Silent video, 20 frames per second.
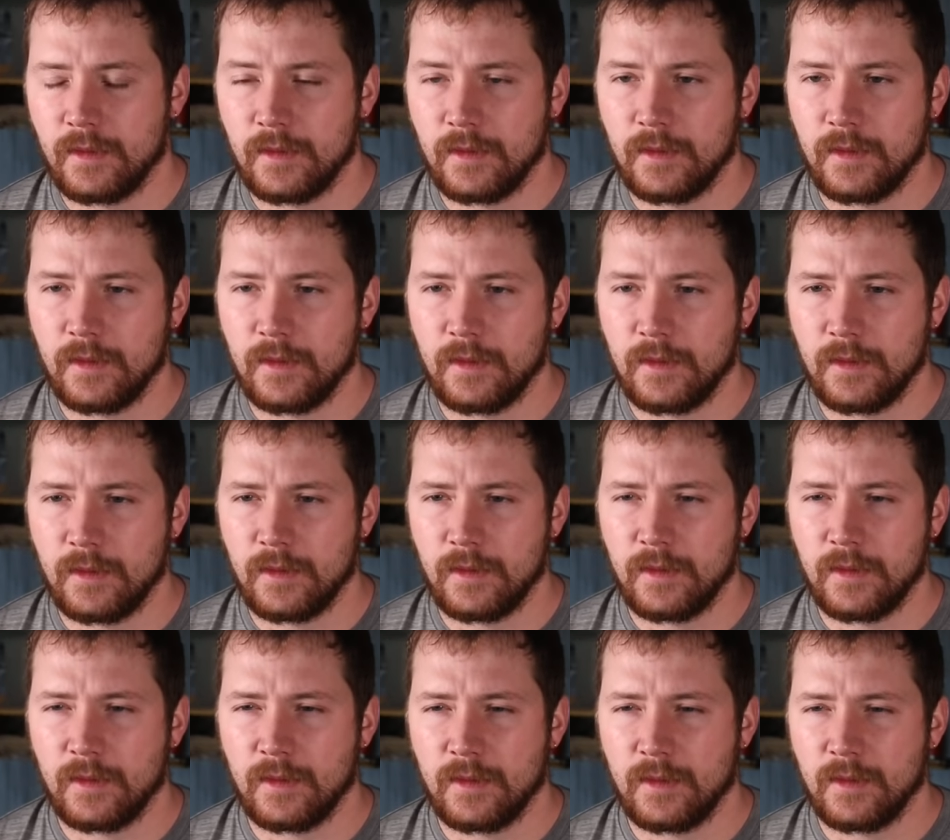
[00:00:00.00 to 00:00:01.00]

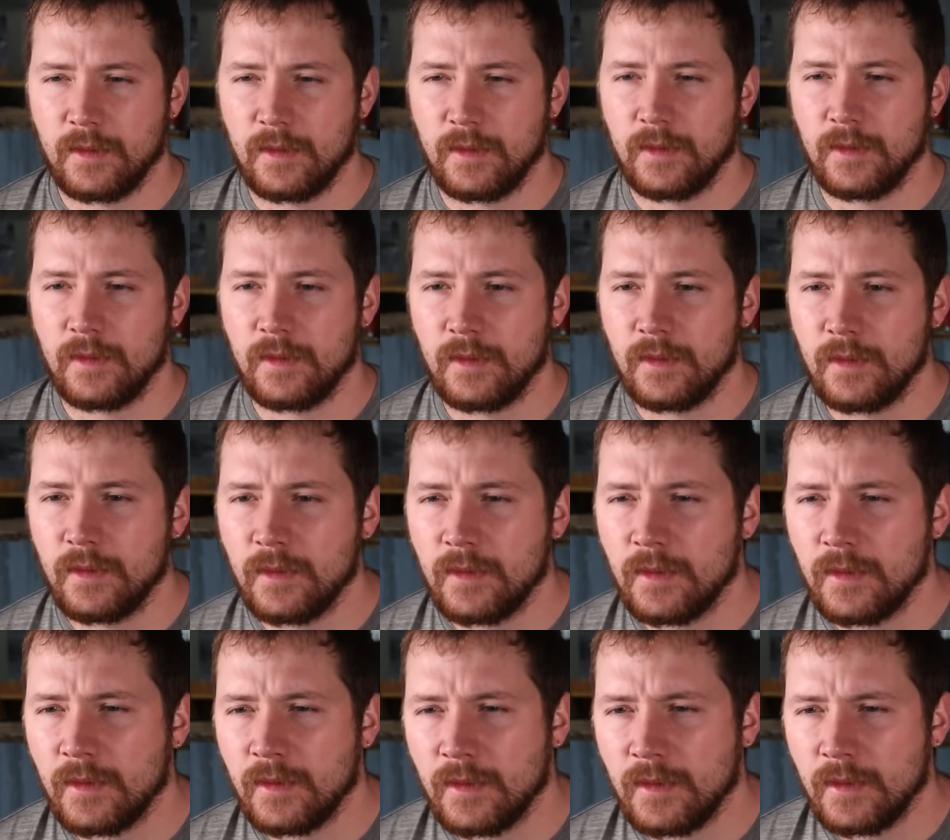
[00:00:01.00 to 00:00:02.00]

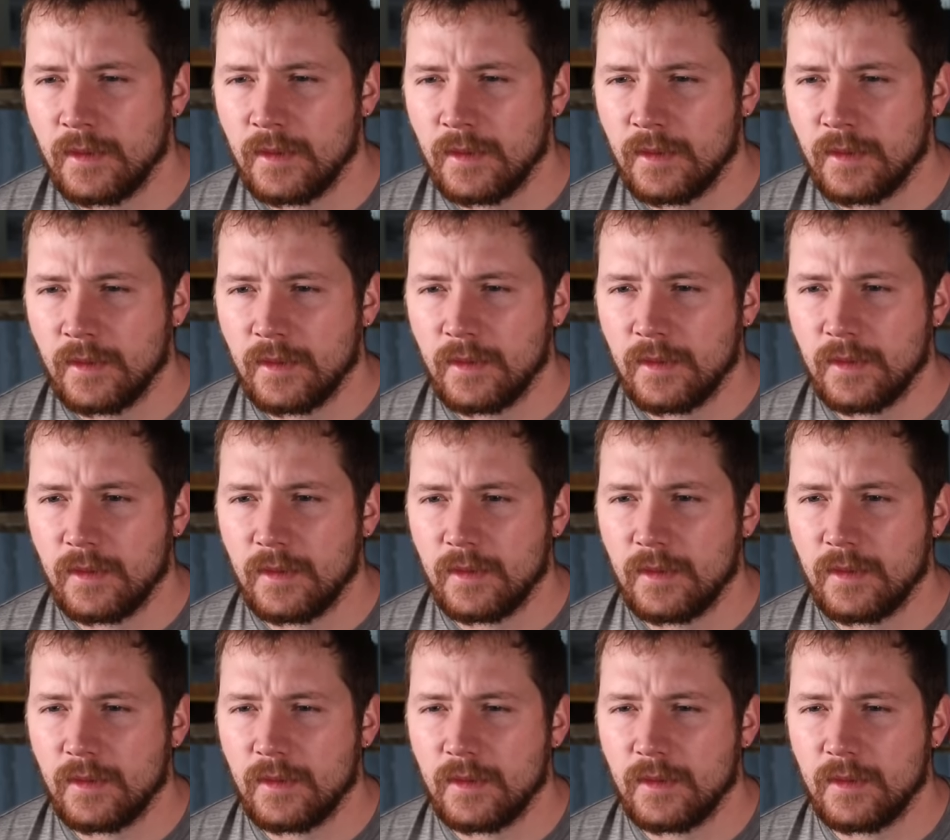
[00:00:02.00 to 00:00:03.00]

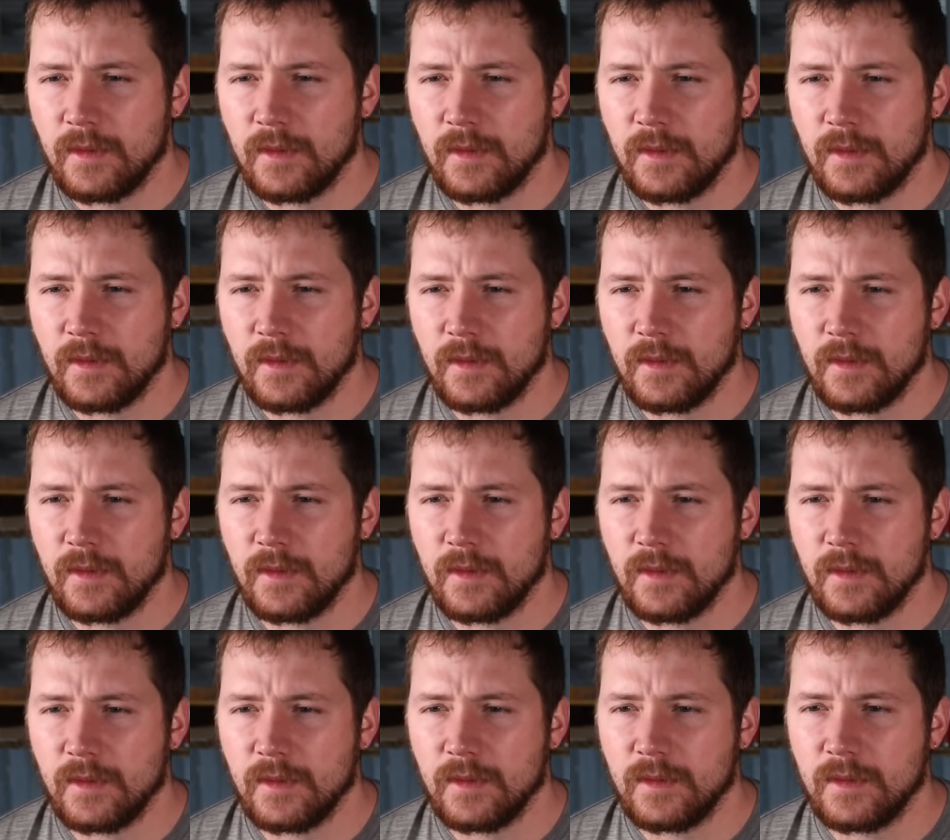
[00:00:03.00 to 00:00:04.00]

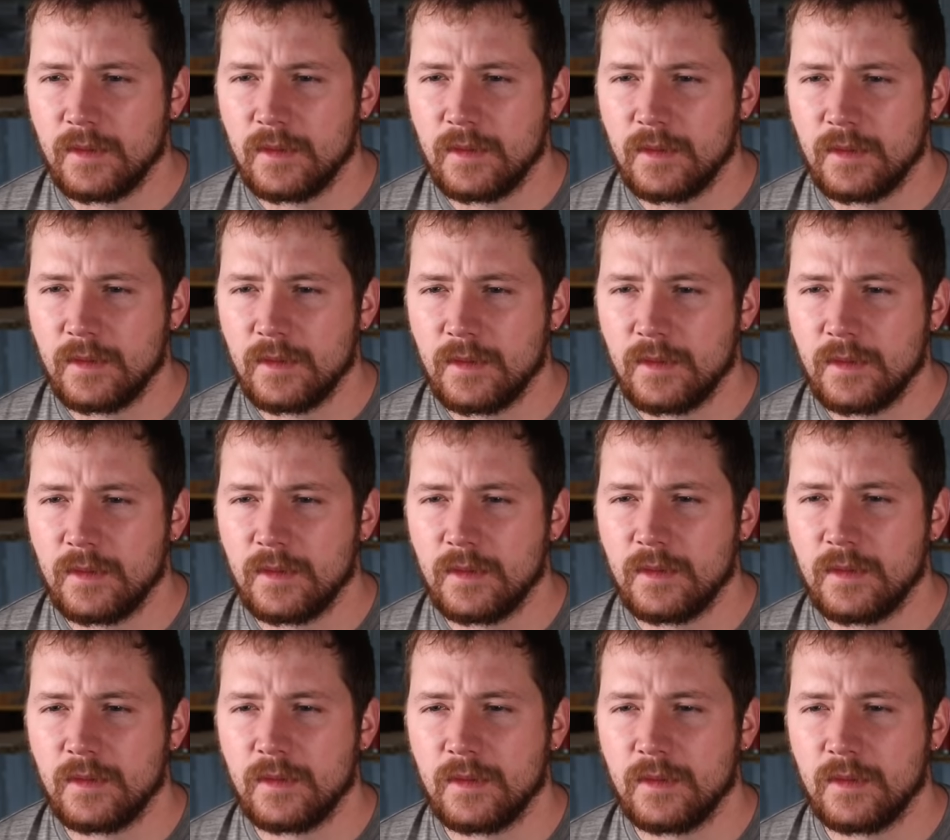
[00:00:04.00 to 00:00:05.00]

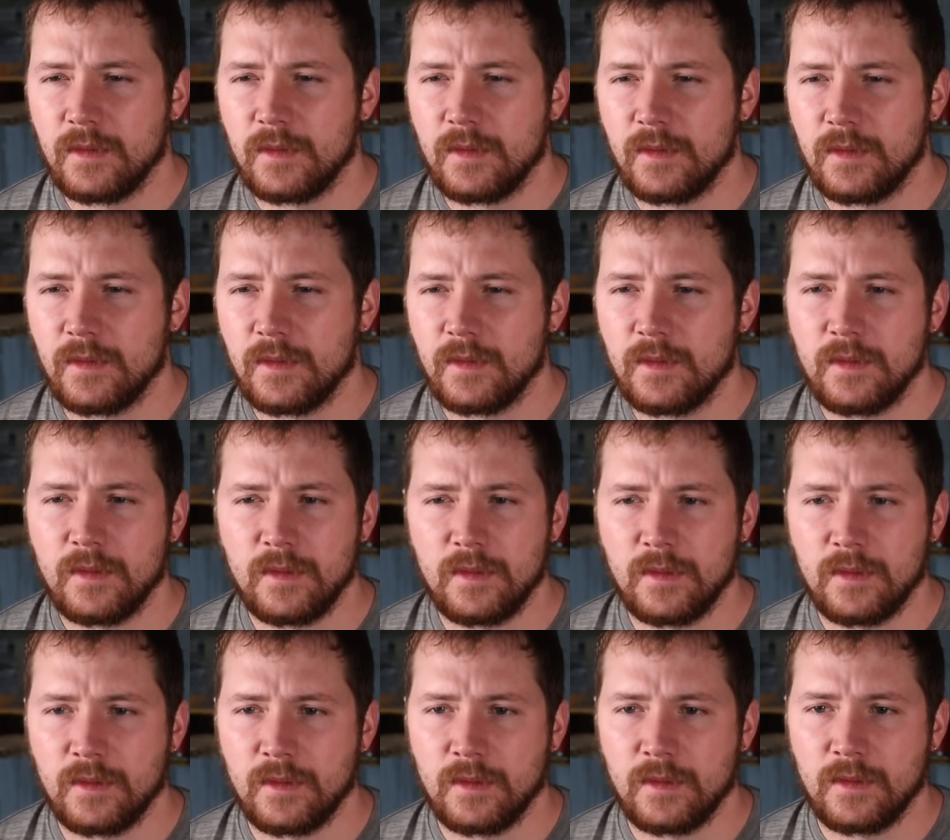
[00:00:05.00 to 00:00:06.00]

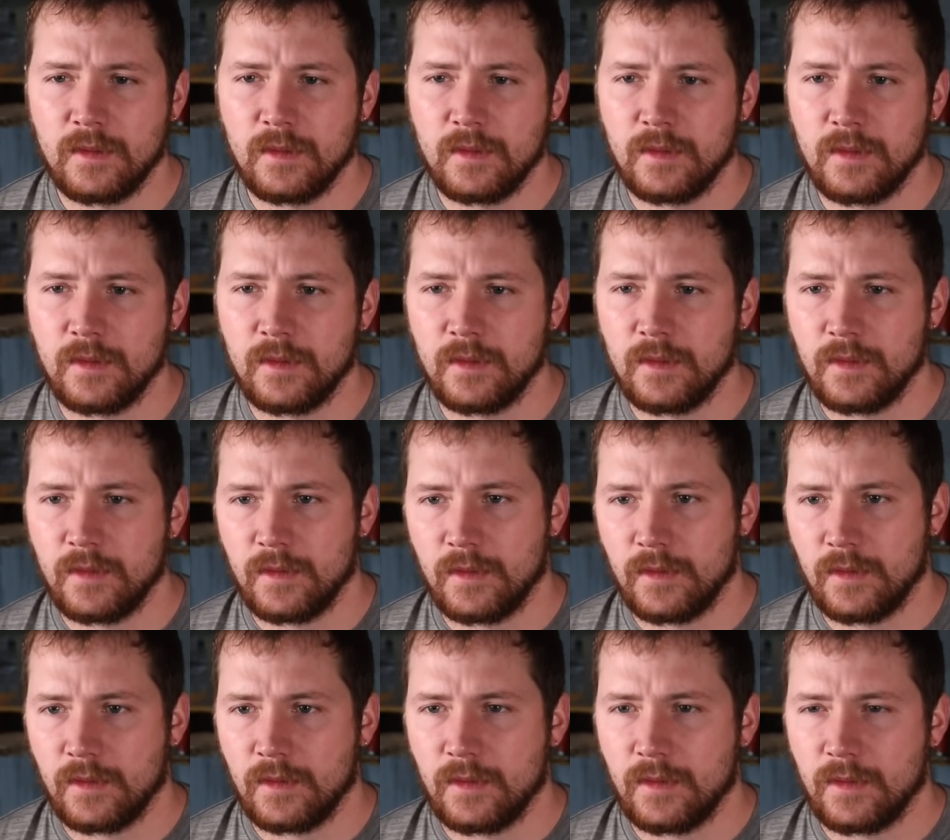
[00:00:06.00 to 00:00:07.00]

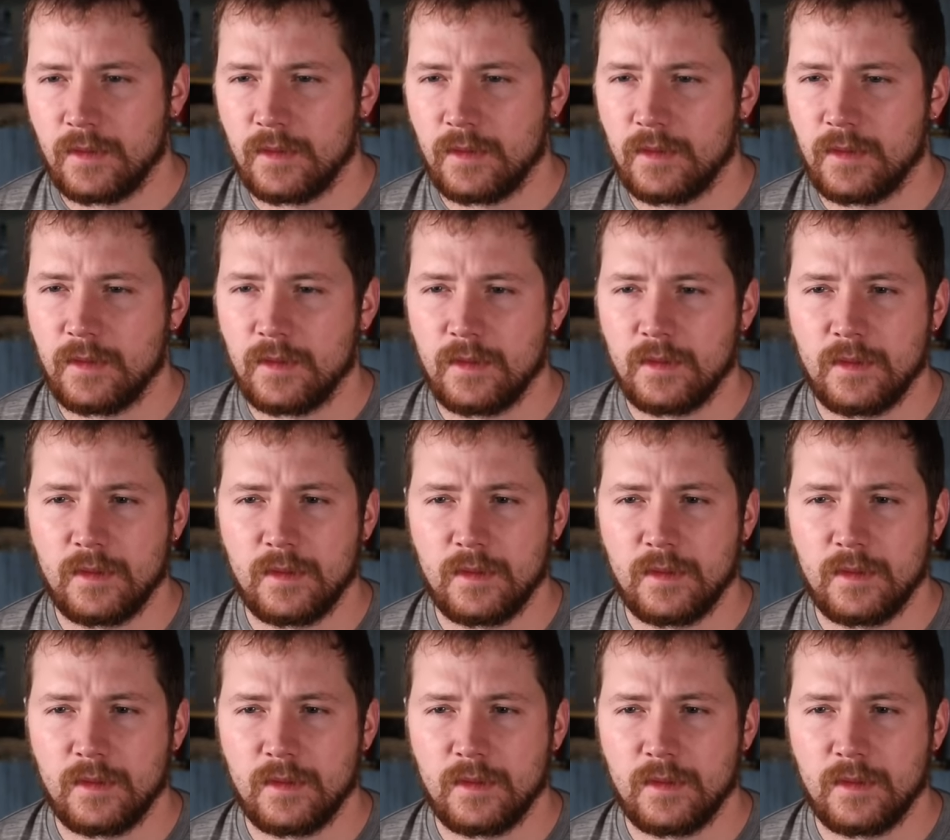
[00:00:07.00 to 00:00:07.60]
[no speech]